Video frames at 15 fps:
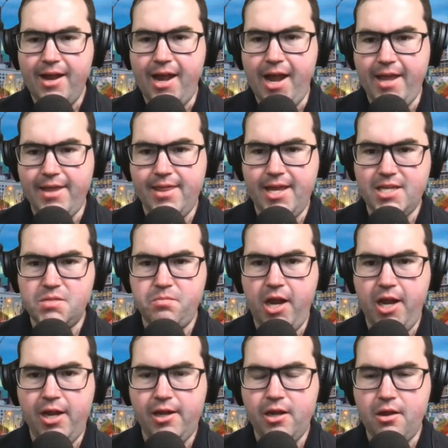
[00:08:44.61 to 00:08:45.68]
uh, there's
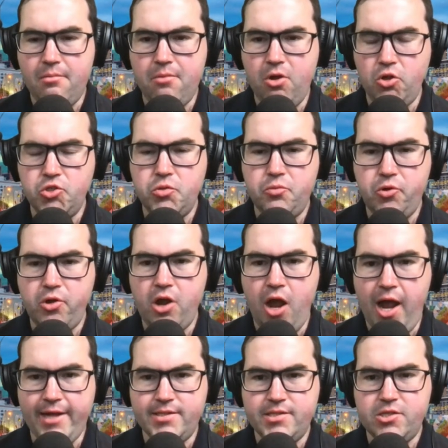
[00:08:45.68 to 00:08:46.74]
been multiple
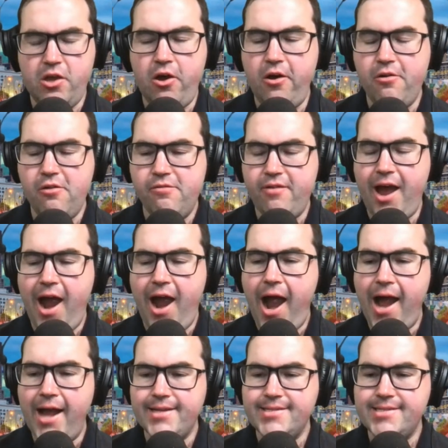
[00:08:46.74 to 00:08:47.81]
nights of
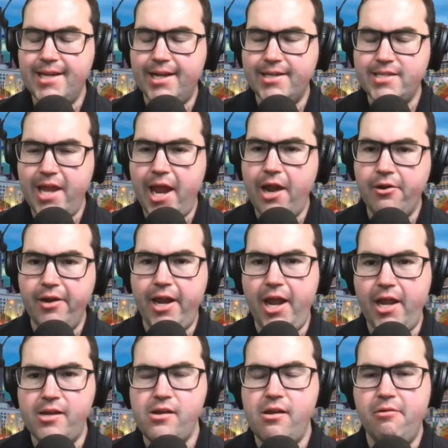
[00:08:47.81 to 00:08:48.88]
uh,
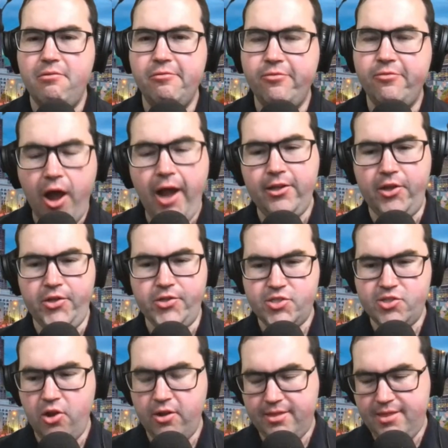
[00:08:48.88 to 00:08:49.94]
sectarian
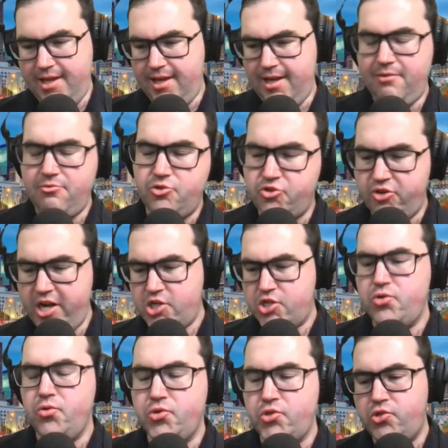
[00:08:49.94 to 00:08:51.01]
violence, not the
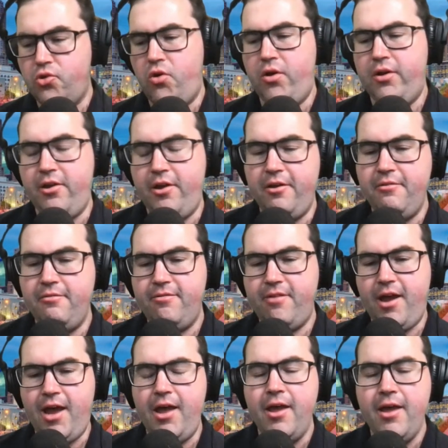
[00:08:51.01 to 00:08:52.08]
traditional sort of
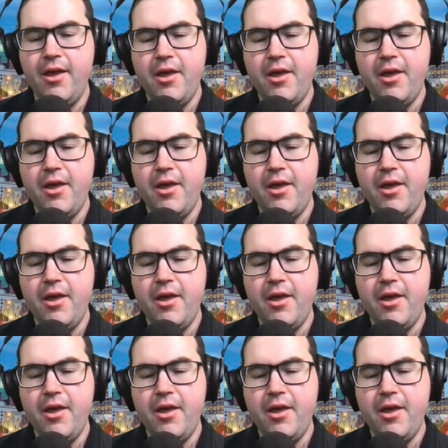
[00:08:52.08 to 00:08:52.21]
uh,